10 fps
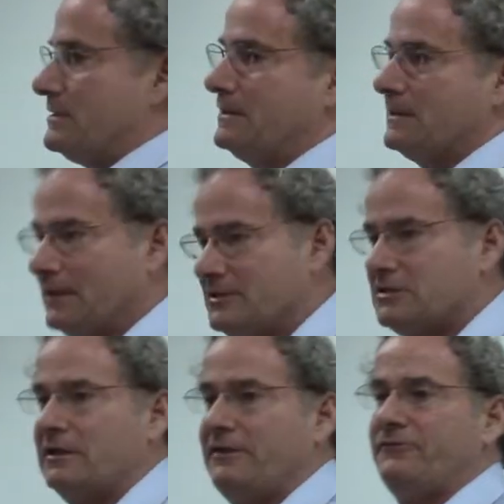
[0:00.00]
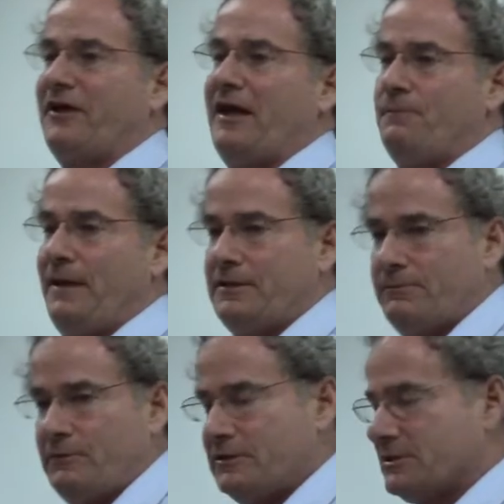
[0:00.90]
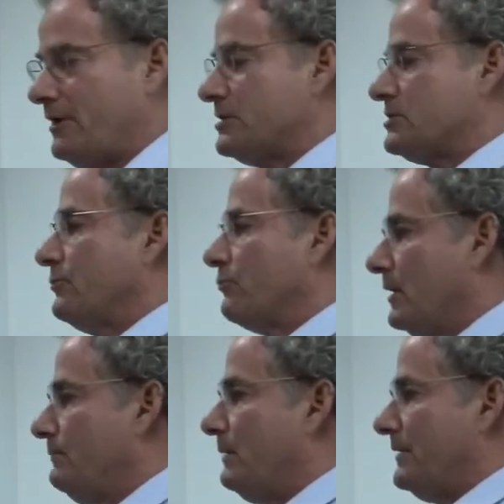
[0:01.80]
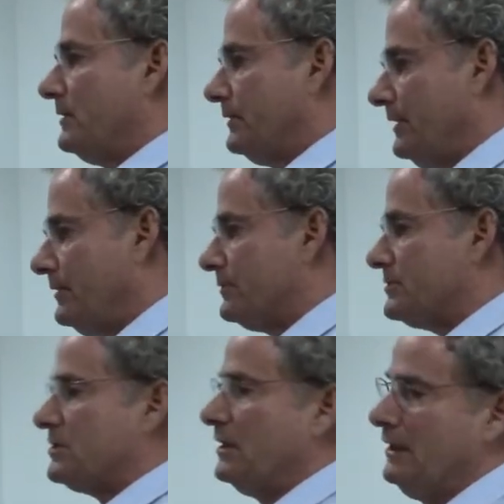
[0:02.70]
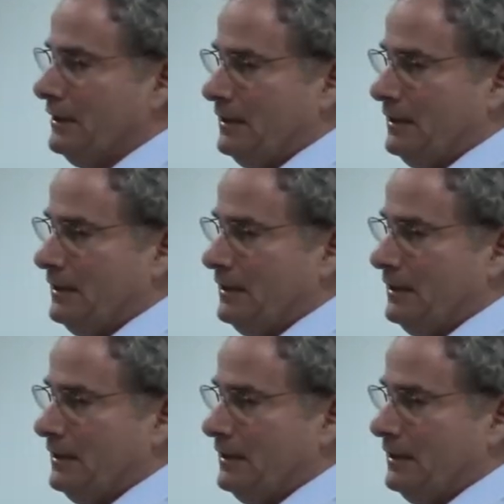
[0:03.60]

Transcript: And the legislative campaign committees are actually run by the leaders